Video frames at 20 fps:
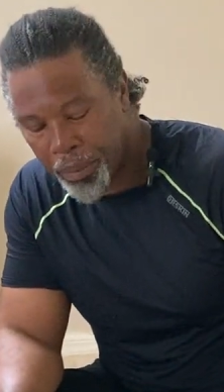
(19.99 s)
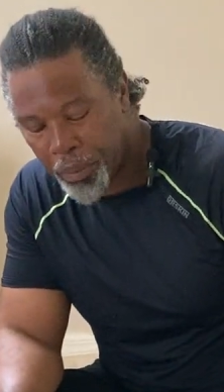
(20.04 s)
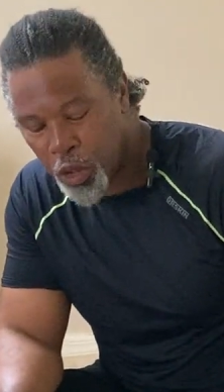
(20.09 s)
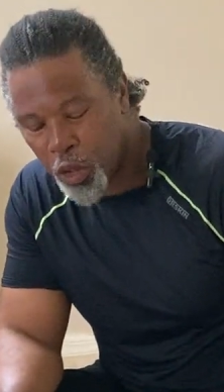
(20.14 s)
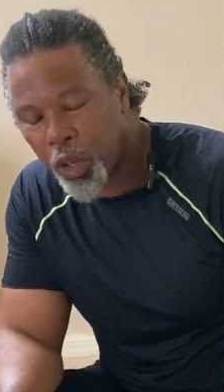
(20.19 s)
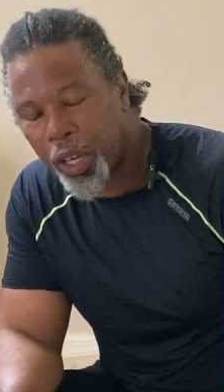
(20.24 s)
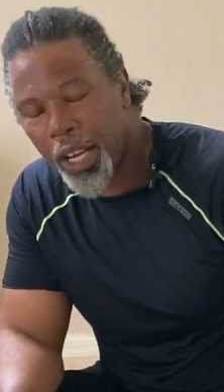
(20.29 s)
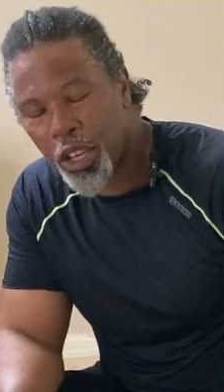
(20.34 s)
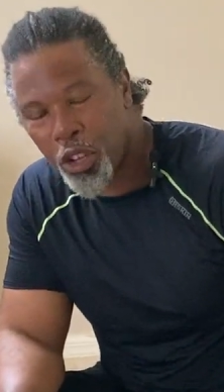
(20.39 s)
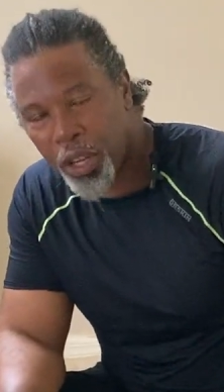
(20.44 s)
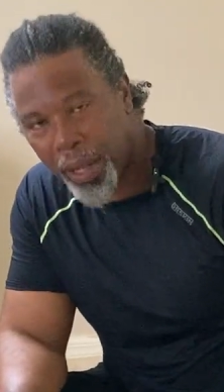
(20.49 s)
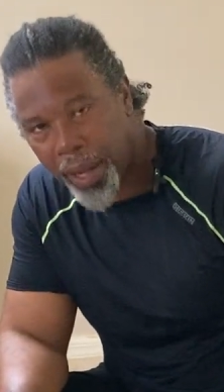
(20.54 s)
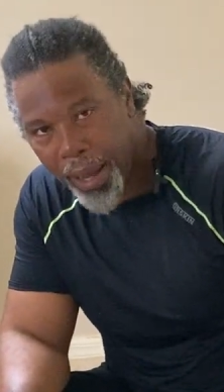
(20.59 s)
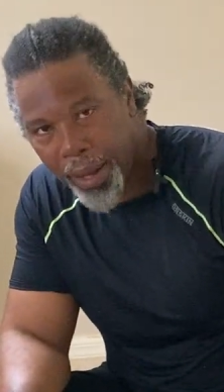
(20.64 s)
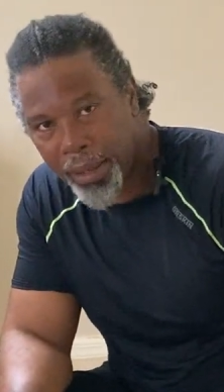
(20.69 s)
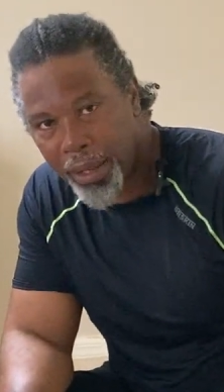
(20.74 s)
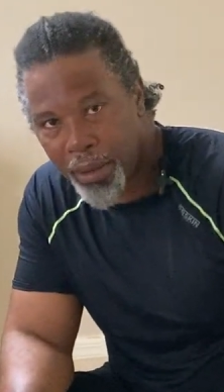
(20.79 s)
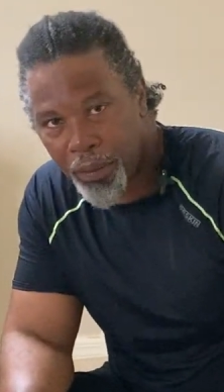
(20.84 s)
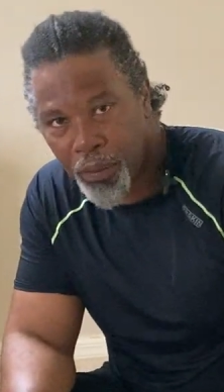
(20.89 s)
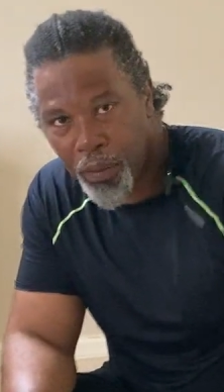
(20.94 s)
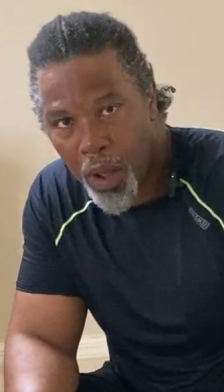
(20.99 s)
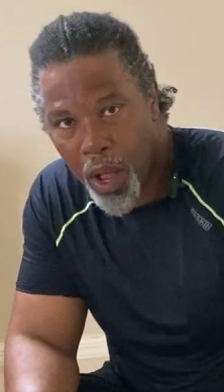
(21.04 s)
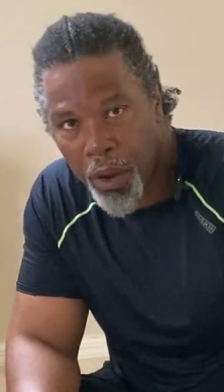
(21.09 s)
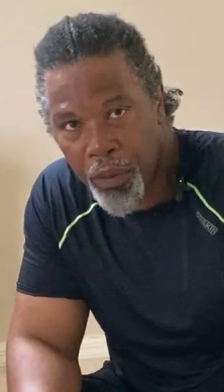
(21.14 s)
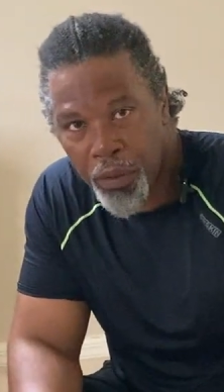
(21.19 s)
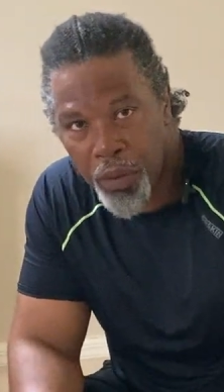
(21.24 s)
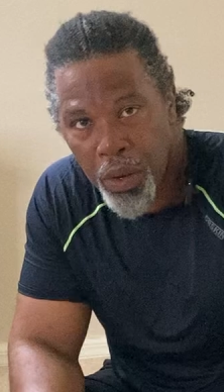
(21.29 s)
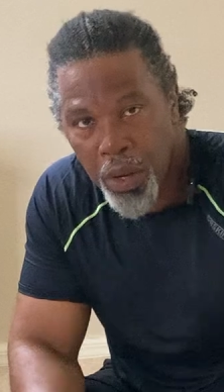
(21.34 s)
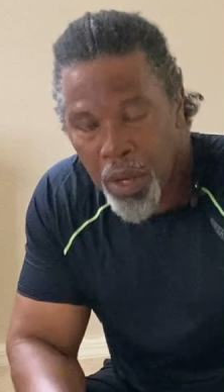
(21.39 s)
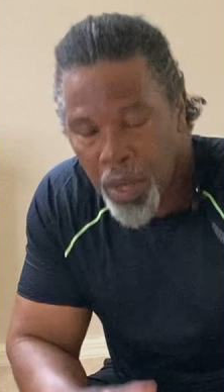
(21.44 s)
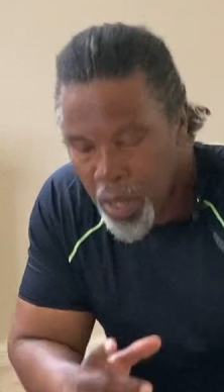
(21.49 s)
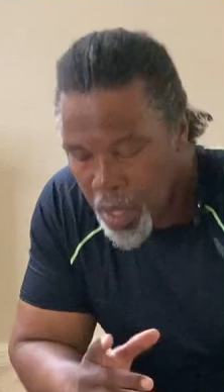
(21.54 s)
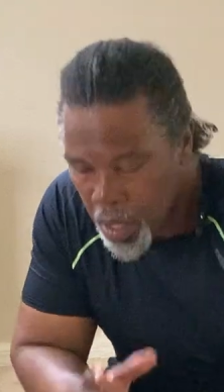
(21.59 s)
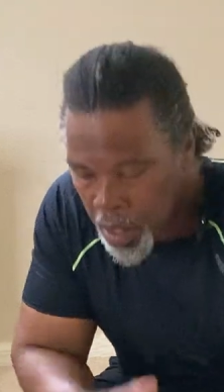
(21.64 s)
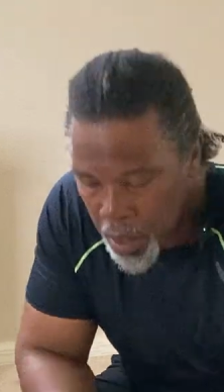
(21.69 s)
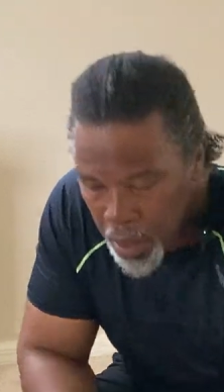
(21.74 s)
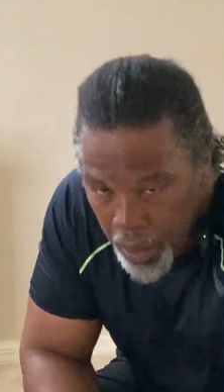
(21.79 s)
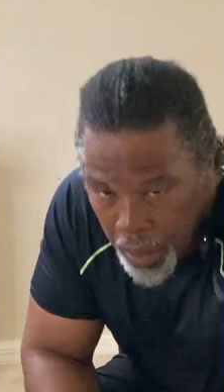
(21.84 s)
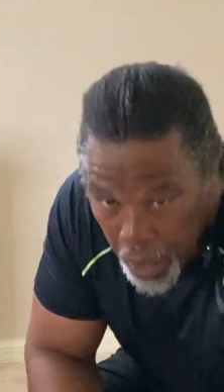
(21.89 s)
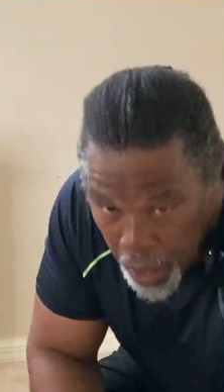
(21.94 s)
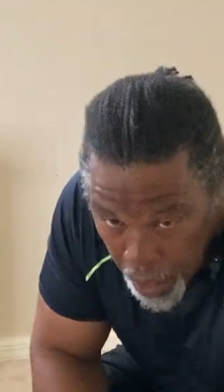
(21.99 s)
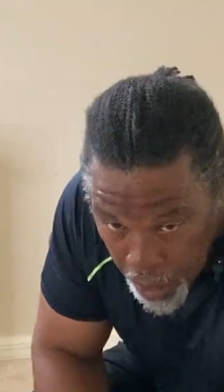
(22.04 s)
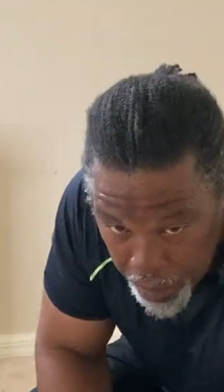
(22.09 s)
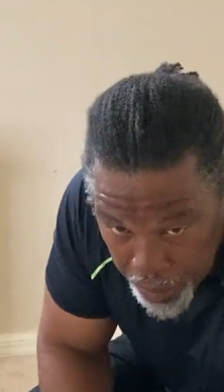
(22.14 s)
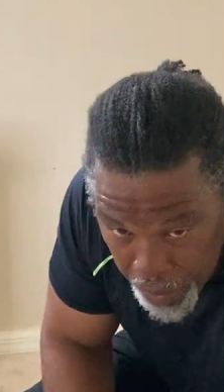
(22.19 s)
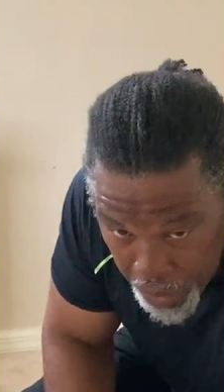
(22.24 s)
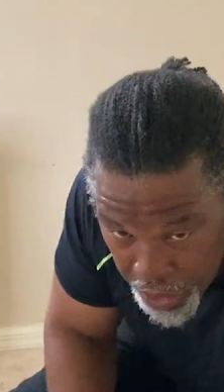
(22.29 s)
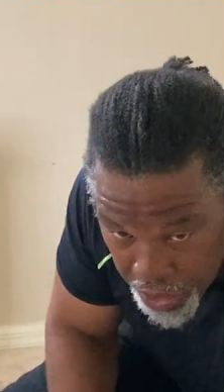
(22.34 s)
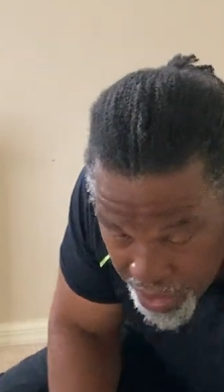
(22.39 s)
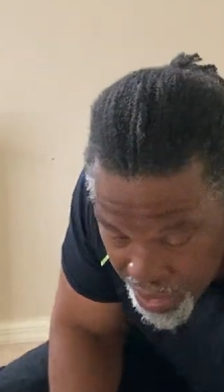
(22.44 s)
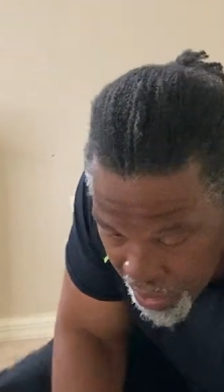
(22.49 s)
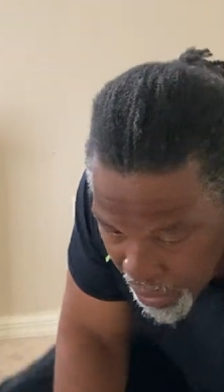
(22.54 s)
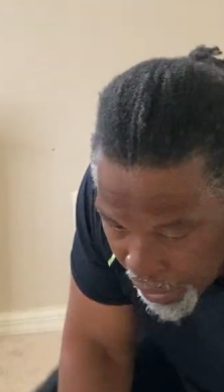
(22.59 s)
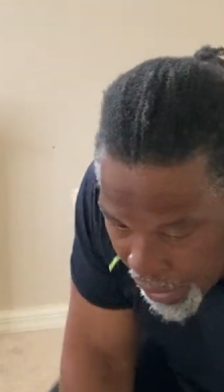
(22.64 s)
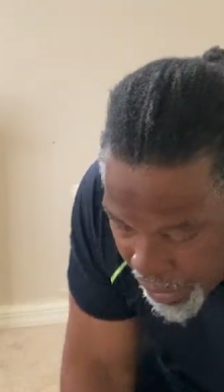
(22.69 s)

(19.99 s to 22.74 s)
wanna get your legs involved in the